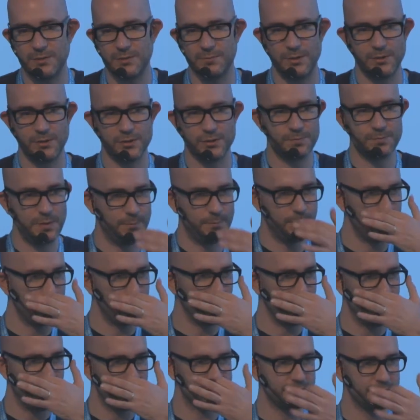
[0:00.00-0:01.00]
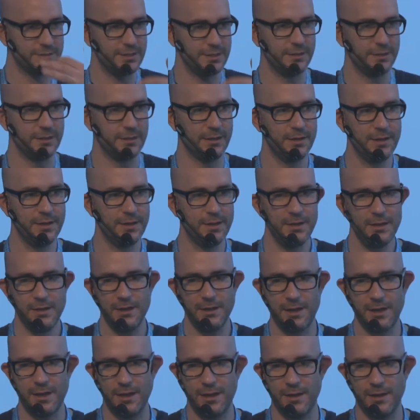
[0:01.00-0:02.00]
because people were accessing
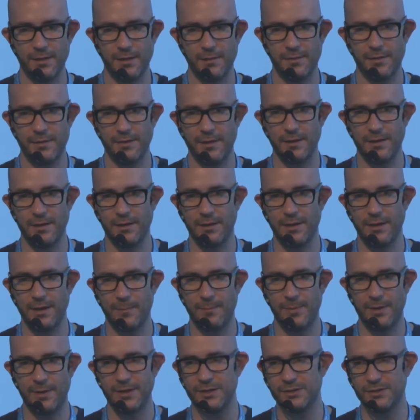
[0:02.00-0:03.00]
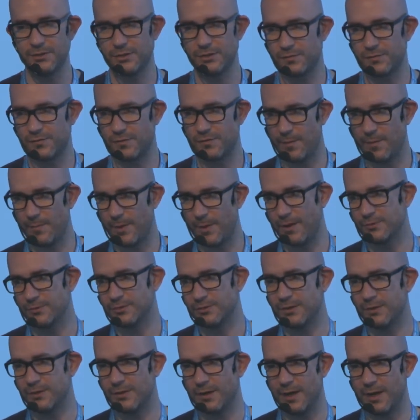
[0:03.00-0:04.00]
uh, uh, applications from a
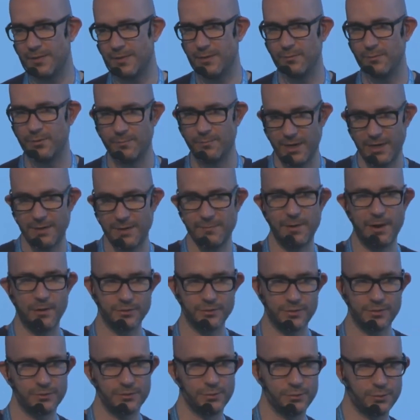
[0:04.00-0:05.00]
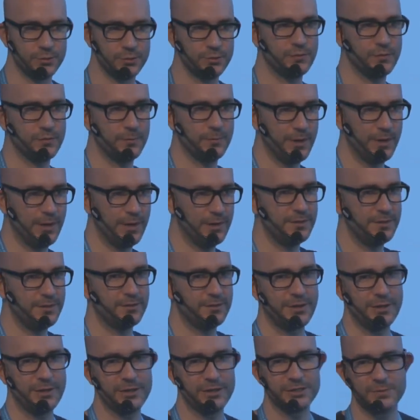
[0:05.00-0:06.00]
browser, and there were many browsers to choose from. They had
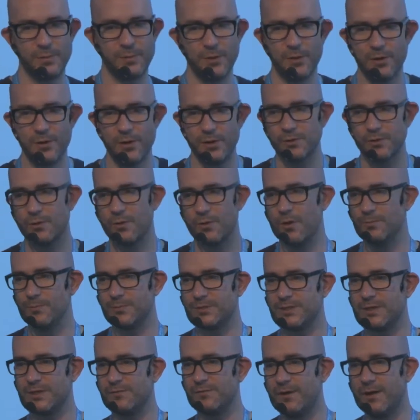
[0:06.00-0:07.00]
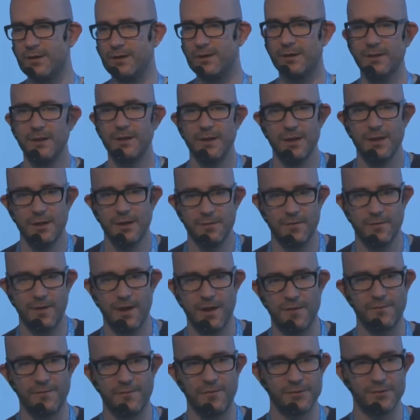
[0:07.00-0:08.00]
Internet Explorer, Chrome, Safari,
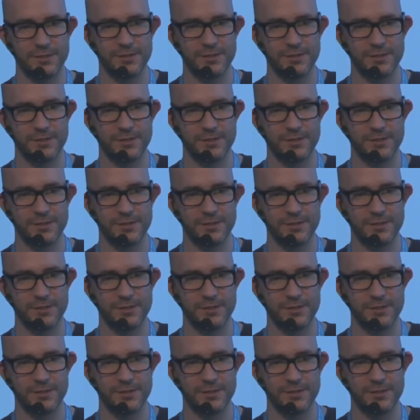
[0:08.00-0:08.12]
Firefox,